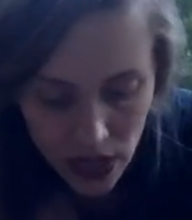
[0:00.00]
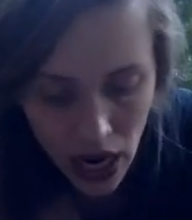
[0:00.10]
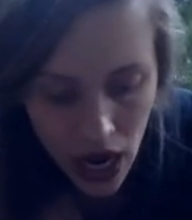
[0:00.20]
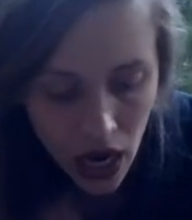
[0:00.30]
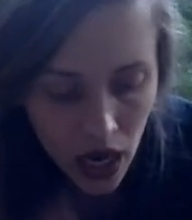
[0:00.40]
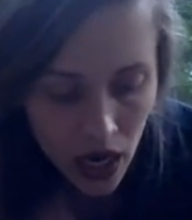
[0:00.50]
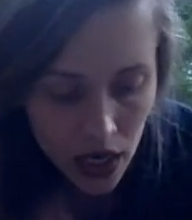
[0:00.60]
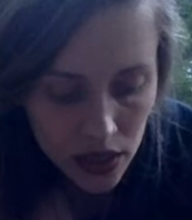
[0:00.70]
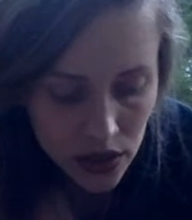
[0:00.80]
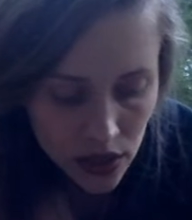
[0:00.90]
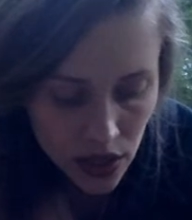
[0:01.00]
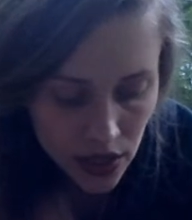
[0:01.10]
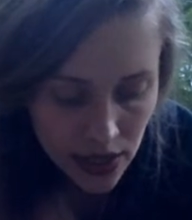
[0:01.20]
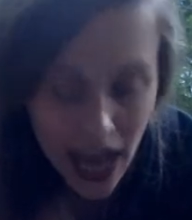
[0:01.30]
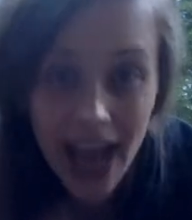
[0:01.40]

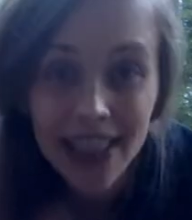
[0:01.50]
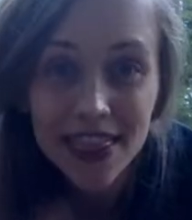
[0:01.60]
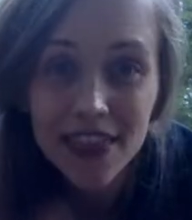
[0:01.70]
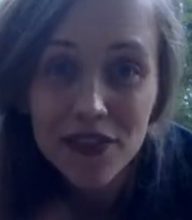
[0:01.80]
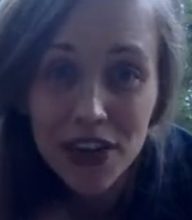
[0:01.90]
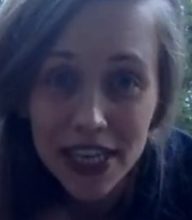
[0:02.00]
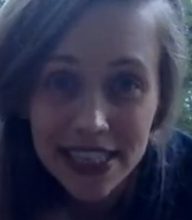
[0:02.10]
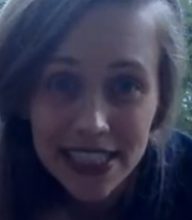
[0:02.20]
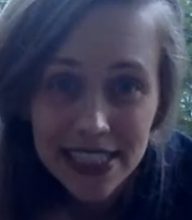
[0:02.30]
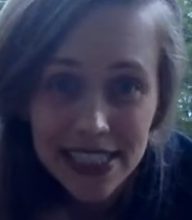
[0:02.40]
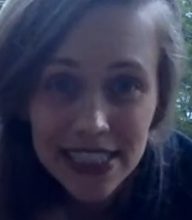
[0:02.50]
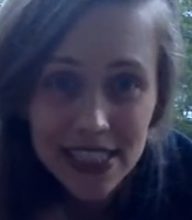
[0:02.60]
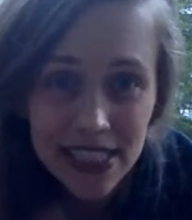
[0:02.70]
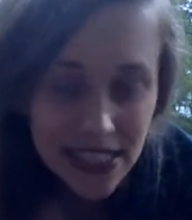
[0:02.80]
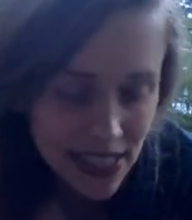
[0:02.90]
at the very least,
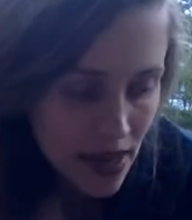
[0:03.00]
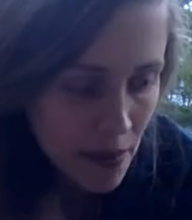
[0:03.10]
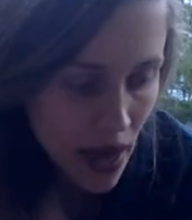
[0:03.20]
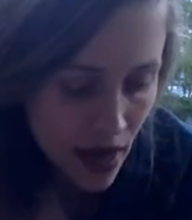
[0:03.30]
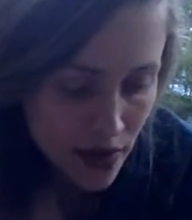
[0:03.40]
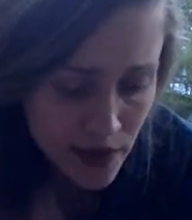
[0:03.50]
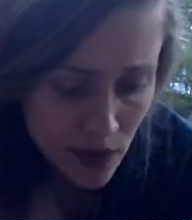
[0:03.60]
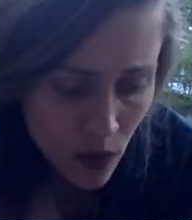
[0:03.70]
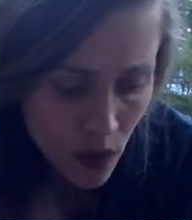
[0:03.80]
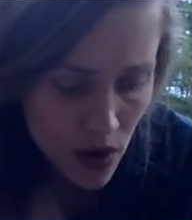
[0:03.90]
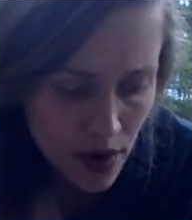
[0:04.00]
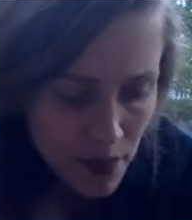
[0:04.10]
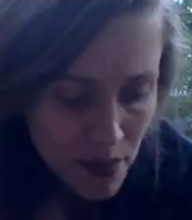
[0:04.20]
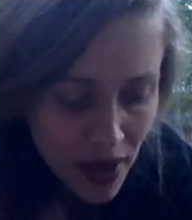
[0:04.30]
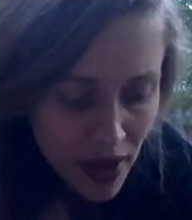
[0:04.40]
the same as or
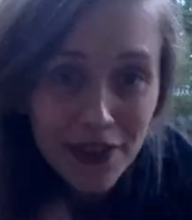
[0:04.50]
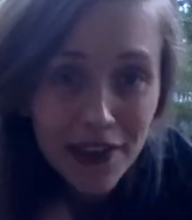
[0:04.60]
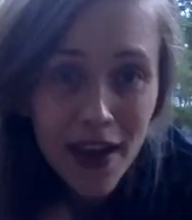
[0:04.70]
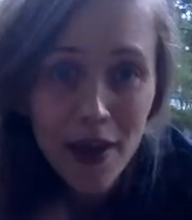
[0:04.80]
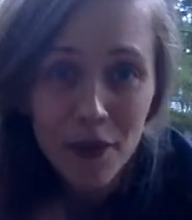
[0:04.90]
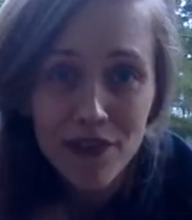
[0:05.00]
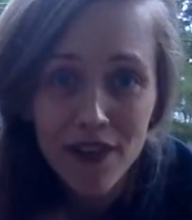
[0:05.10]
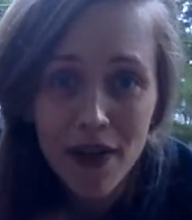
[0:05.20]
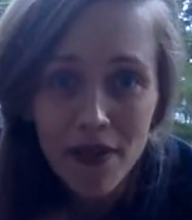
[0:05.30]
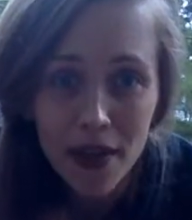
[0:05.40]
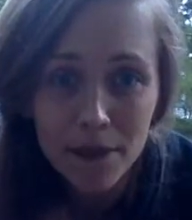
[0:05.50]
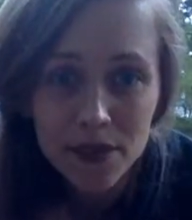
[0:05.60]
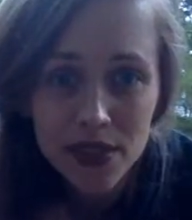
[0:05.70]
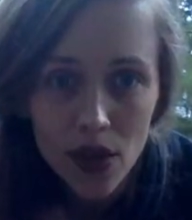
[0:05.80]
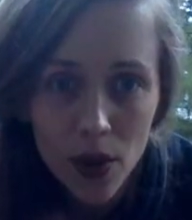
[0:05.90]
better than how we found them.
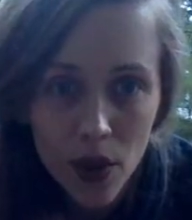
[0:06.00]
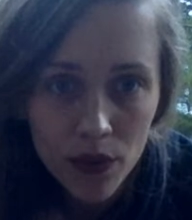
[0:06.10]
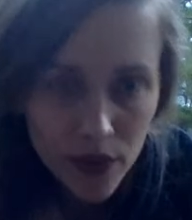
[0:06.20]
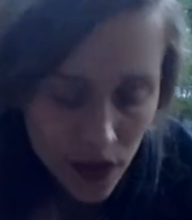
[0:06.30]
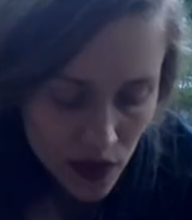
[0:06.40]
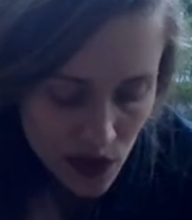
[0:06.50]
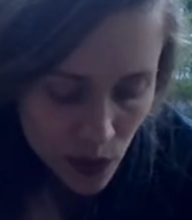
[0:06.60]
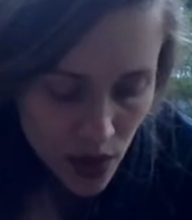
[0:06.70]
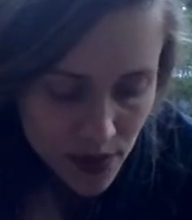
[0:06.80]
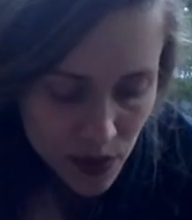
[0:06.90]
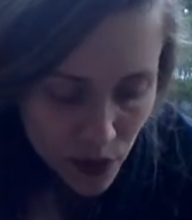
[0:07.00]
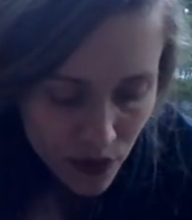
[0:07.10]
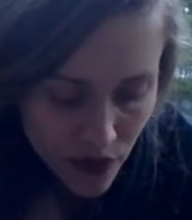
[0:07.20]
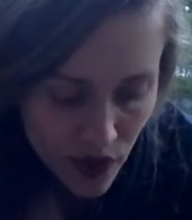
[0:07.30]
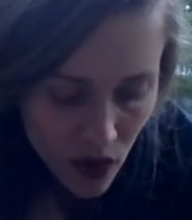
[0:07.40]
So hopefully these worms will
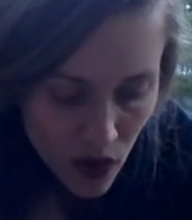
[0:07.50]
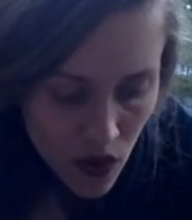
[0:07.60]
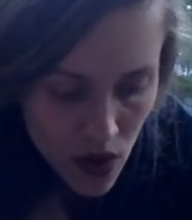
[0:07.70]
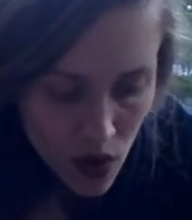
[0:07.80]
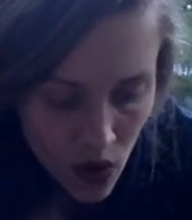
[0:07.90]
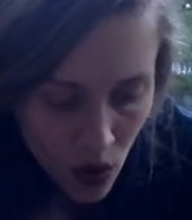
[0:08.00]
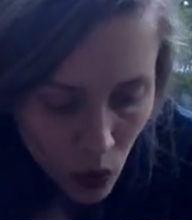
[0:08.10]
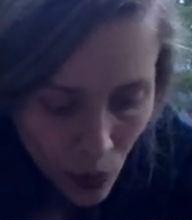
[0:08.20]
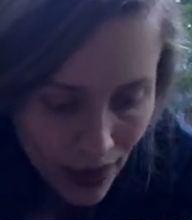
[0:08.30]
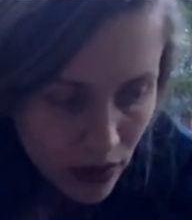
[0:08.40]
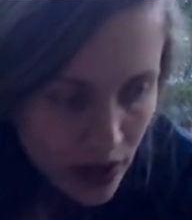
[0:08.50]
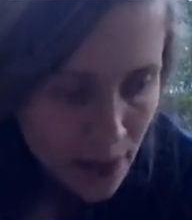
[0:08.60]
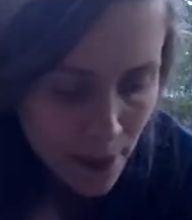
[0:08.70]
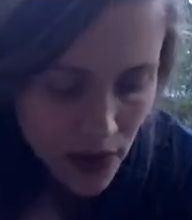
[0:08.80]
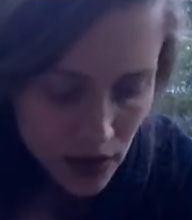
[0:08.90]
feel
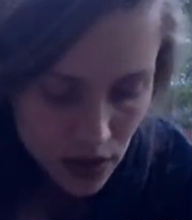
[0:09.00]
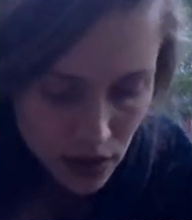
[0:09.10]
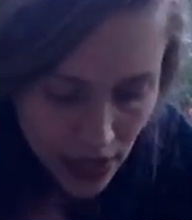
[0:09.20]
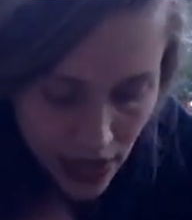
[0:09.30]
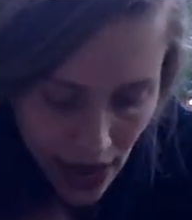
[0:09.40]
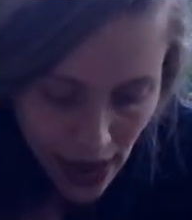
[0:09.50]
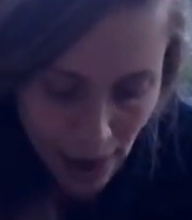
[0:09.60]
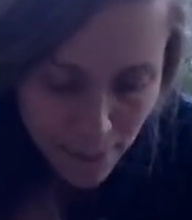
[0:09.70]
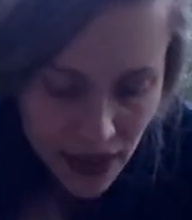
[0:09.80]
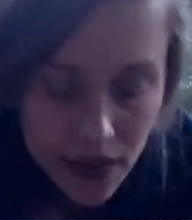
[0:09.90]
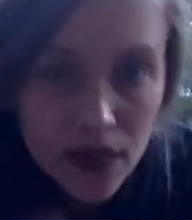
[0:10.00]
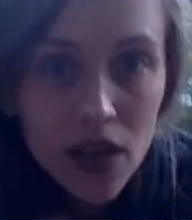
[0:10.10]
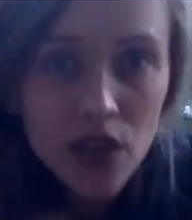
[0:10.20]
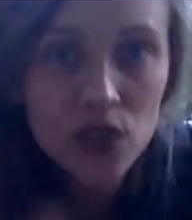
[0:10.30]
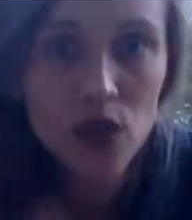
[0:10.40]
welcome and happy.
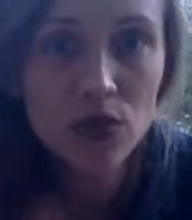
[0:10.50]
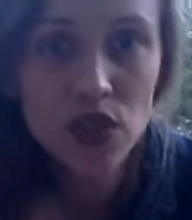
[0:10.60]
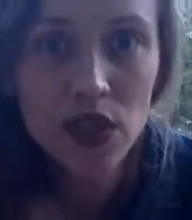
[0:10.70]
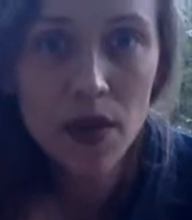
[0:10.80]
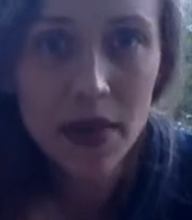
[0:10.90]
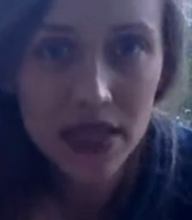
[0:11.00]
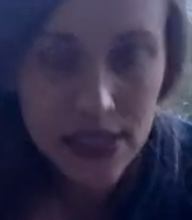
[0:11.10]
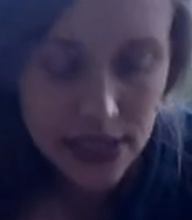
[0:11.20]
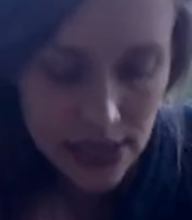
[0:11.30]
So I'm just going to mix this